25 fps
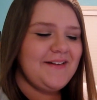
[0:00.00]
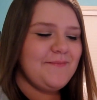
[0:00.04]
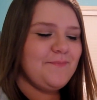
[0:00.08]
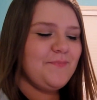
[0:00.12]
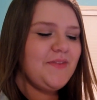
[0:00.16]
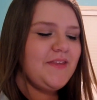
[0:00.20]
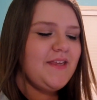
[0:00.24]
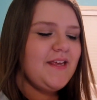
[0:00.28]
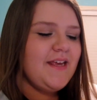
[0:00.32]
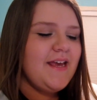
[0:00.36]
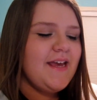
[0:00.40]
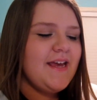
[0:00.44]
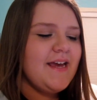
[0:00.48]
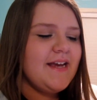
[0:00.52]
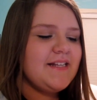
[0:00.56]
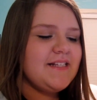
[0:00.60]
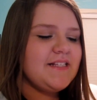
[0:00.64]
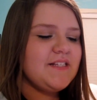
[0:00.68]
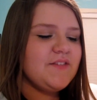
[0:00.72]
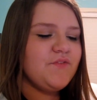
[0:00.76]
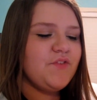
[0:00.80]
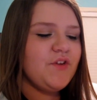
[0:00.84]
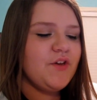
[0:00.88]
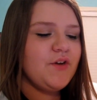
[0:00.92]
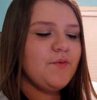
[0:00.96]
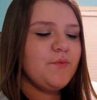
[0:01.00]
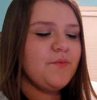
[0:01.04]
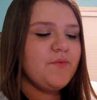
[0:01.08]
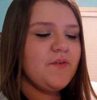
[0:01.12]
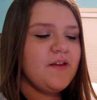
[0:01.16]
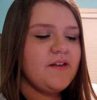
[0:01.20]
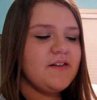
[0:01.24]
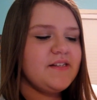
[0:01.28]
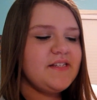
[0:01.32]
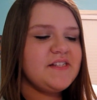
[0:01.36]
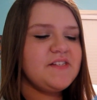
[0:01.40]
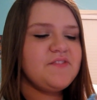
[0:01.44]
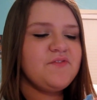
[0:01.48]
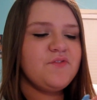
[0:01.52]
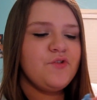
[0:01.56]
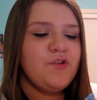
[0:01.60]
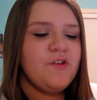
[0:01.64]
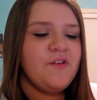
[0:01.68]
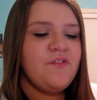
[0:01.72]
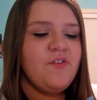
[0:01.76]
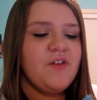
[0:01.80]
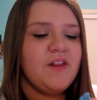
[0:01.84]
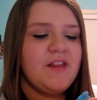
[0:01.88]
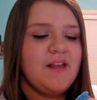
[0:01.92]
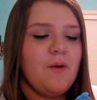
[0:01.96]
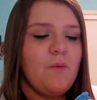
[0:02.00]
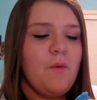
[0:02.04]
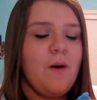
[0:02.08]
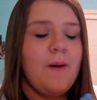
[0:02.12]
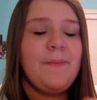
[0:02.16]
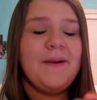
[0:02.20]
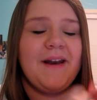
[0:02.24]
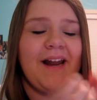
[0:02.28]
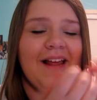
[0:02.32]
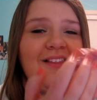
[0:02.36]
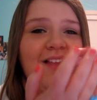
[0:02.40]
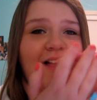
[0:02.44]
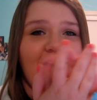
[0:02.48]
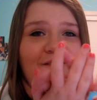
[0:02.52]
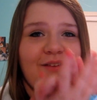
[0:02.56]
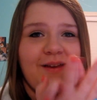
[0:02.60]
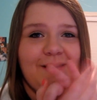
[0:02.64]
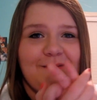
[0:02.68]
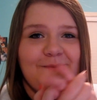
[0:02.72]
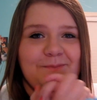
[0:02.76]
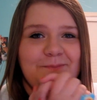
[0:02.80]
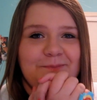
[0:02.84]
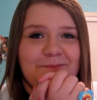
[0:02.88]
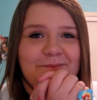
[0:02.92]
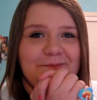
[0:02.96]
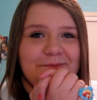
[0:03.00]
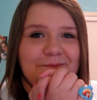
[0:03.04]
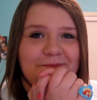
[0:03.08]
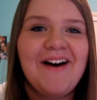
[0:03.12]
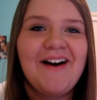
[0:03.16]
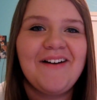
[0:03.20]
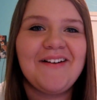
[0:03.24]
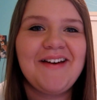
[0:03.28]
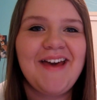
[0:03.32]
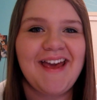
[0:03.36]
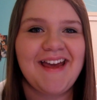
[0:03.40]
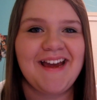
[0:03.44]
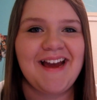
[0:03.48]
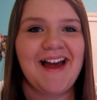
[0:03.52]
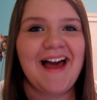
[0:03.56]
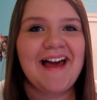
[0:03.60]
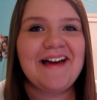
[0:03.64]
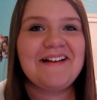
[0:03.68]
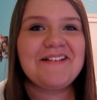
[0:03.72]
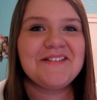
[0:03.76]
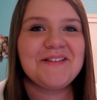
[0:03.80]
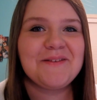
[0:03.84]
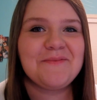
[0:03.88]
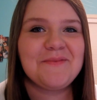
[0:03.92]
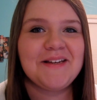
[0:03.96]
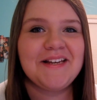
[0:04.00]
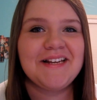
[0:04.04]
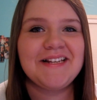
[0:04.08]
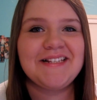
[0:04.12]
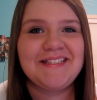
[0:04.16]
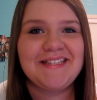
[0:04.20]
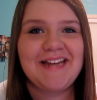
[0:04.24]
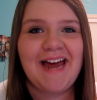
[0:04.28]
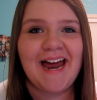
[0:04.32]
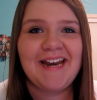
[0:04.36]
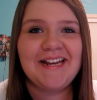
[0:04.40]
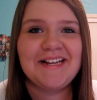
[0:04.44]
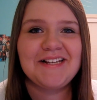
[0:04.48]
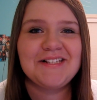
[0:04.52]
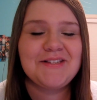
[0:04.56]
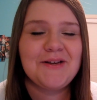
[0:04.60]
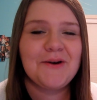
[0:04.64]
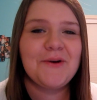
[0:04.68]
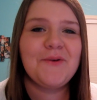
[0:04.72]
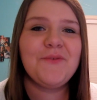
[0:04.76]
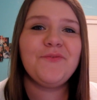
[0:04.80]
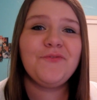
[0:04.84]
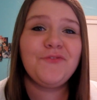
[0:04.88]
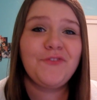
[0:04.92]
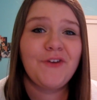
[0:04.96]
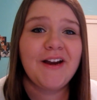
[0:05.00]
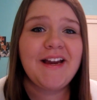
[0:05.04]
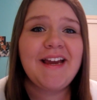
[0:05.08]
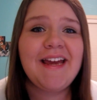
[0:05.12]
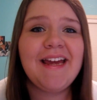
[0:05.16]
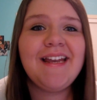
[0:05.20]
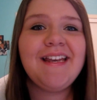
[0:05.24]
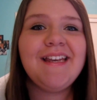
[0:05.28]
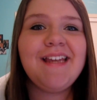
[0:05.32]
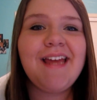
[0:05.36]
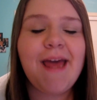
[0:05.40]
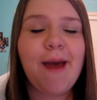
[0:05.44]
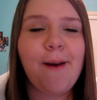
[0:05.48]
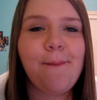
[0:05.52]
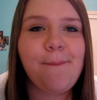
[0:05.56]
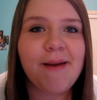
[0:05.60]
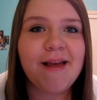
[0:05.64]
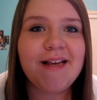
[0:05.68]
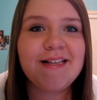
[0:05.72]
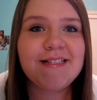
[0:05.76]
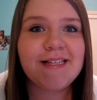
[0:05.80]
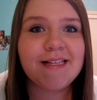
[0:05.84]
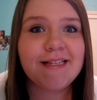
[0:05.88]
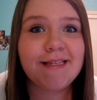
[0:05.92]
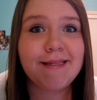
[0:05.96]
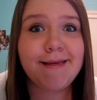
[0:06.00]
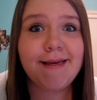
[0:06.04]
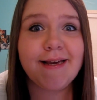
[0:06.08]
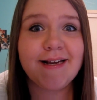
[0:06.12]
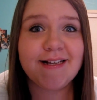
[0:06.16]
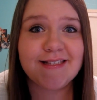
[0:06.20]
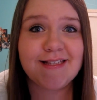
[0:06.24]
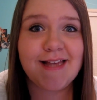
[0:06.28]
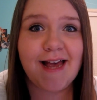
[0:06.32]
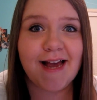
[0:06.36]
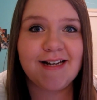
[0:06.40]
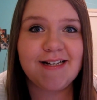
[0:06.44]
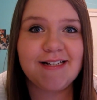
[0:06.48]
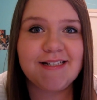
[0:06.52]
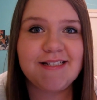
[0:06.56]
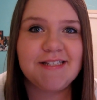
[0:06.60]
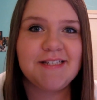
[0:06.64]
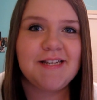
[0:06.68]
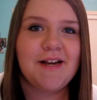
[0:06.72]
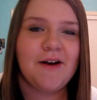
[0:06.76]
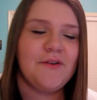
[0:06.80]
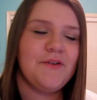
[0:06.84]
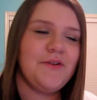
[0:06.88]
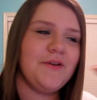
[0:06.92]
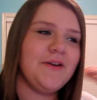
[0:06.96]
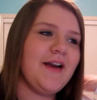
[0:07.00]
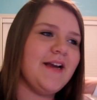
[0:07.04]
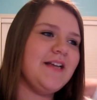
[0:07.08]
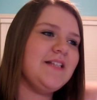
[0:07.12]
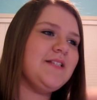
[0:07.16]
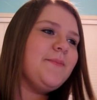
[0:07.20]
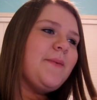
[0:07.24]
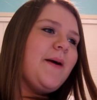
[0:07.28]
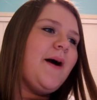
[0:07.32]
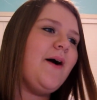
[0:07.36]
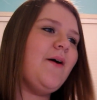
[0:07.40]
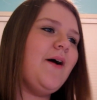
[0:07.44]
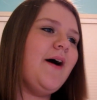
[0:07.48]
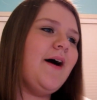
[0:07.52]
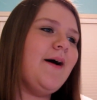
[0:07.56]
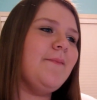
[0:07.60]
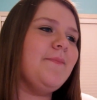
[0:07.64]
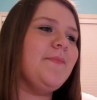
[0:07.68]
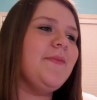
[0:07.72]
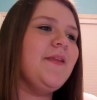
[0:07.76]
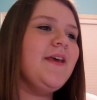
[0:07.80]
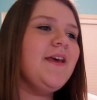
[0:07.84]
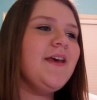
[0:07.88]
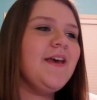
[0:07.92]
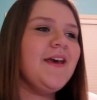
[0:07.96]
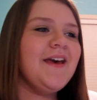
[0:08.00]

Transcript: it. It doesn't really fit that well, but I love it. Okay, I have something ecstatic, so freaking amazingly excited to tell you guys about.